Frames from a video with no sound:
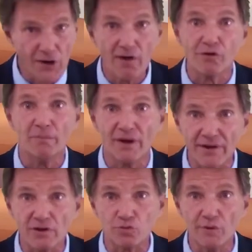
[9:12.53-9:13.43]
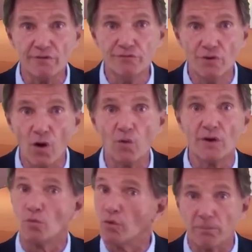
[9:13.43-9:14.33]
Government as we've
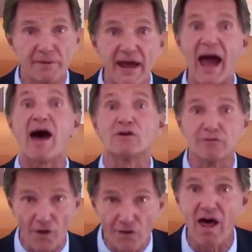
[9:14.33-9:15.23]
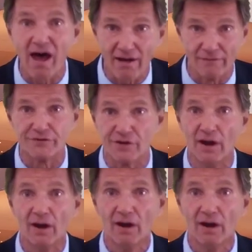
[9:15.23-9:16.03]
known it will be out of our lives.